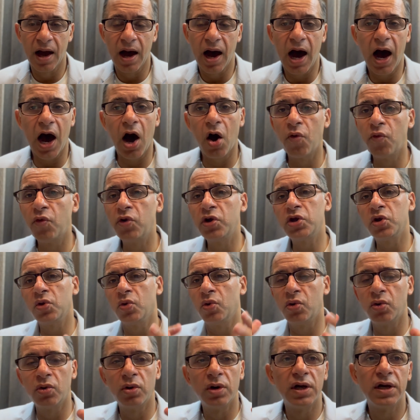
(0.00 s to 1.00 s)
How would
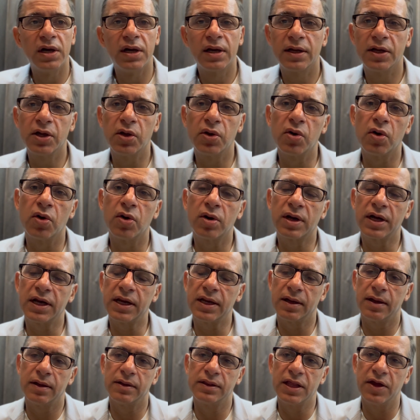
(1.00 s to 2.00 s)
you,
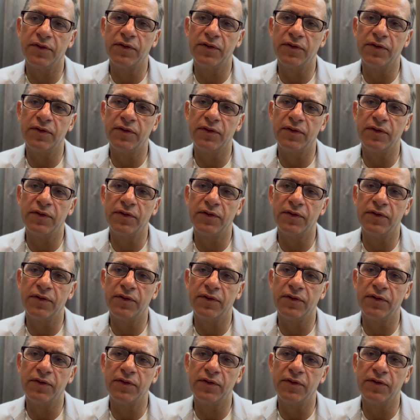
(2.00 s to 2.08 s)
they